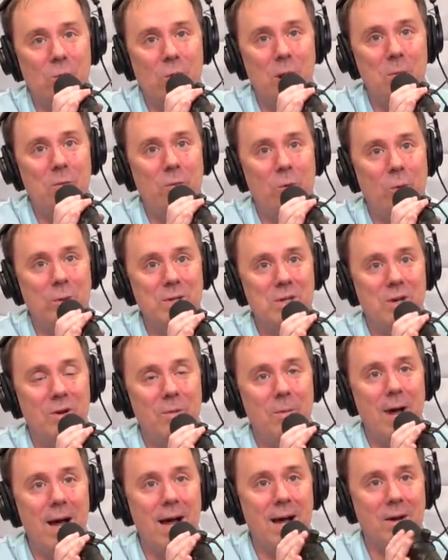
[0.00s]
right before we
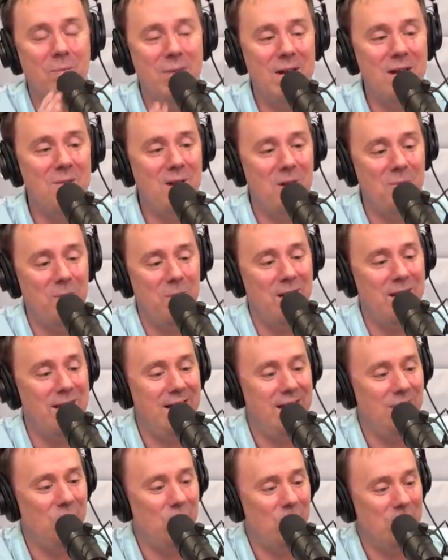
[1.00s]
started back, me and my
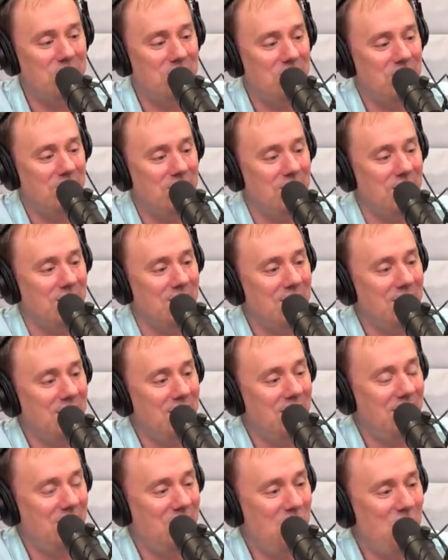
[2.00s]
buddy went to the
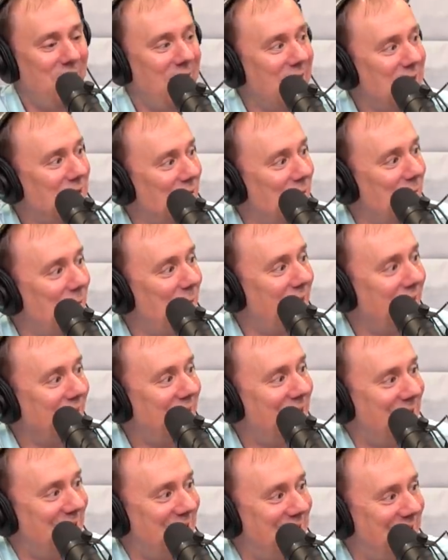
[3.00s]
New Kids on the Block
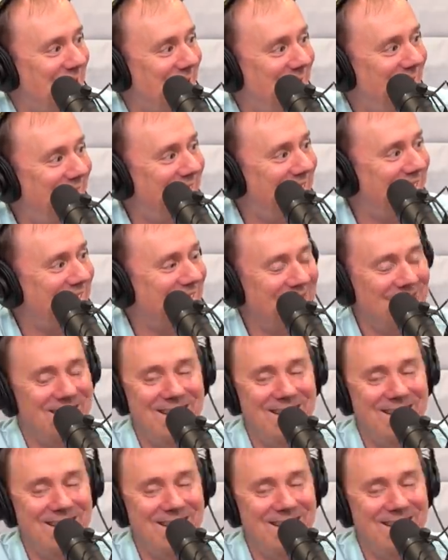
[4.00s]
concert.